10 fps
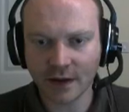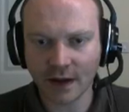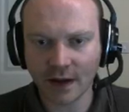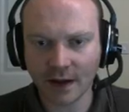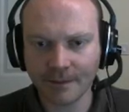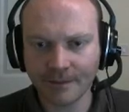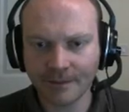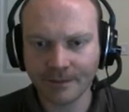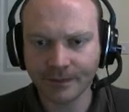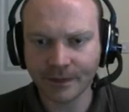I
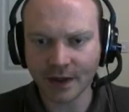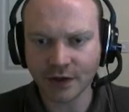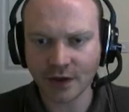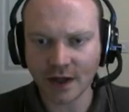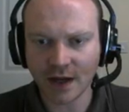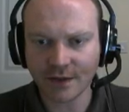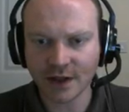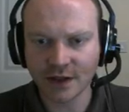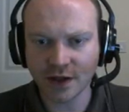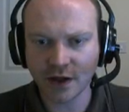don't have
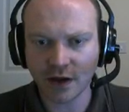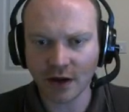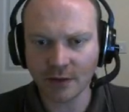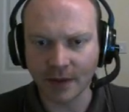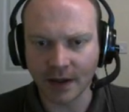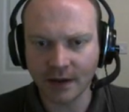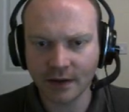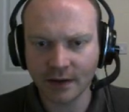any dirt on me